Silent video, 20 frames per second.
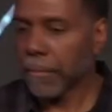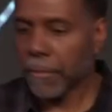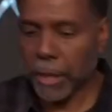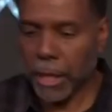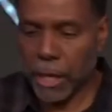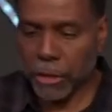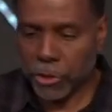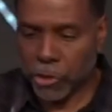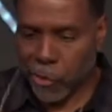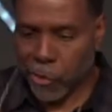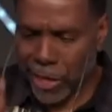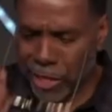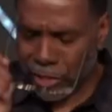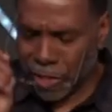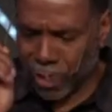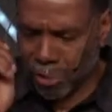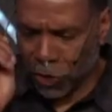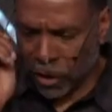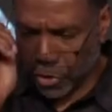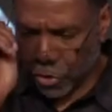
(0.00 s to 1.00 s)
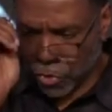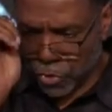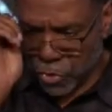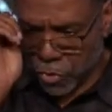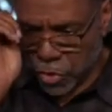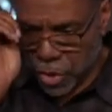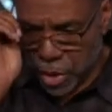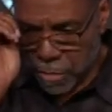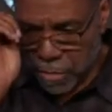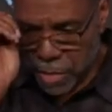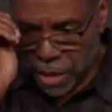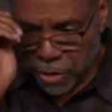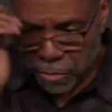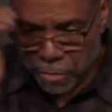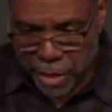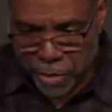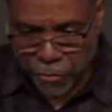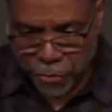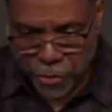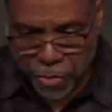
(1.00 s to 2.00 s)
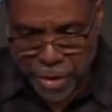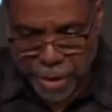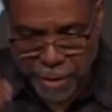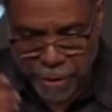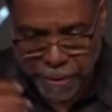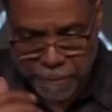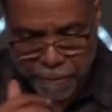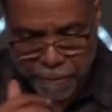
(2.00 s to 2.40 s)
Because grace is the truth that makes men free.